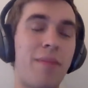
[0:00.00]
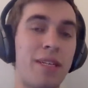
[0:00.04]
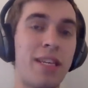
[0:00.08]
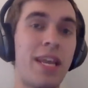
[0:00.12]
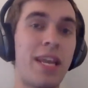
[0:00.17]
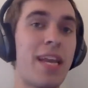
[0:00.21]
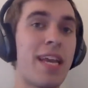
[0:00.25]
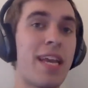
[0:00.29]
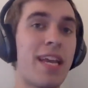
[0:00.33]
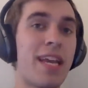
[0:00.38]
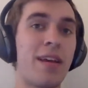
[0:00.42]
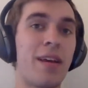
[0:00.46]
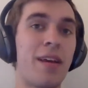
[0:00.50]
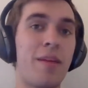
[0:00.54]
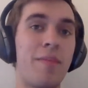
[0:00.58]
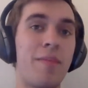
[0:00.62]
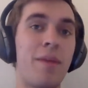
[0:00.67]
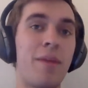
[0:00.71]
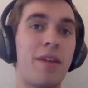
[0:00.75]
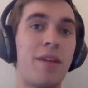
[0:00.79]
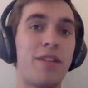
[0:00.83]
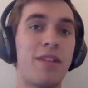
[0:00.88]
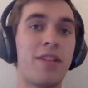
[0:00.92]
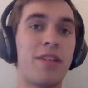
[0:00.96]
been taking
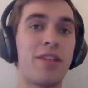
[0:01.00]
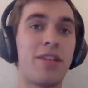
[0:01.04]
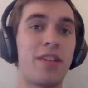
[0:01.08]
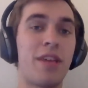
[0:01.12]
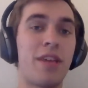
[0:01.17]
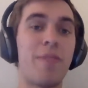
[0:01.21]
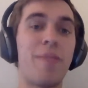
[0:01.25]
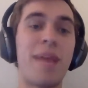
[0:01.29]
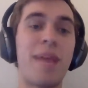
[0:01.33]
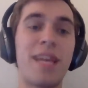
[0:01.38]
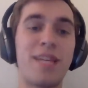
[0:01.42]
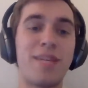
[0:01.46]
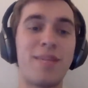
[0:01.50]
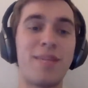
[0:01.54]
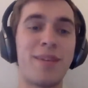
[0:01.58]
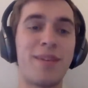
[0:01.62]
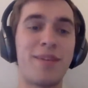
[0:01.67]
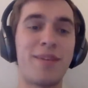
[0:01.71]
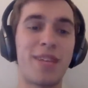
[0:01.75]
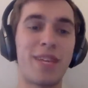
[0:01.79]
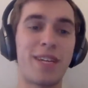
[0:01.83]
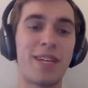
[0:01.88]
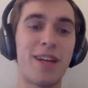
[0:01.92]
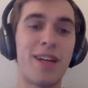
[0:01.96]
essentially a management
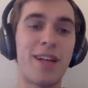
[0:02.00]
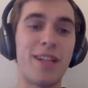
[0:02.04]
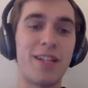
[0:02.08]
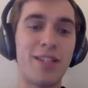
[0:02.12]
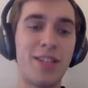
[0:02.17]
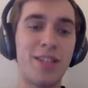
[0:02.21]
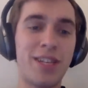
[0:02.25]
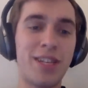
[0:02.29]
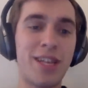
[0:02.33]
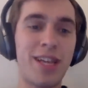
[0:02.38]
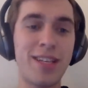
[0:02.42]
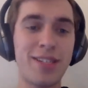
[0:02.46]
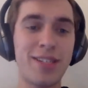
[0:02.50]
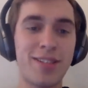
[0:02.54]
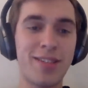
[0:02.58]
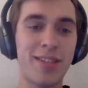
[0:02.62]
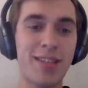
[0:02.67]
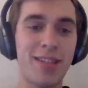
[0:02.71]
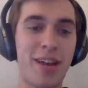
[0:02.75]
of technology class,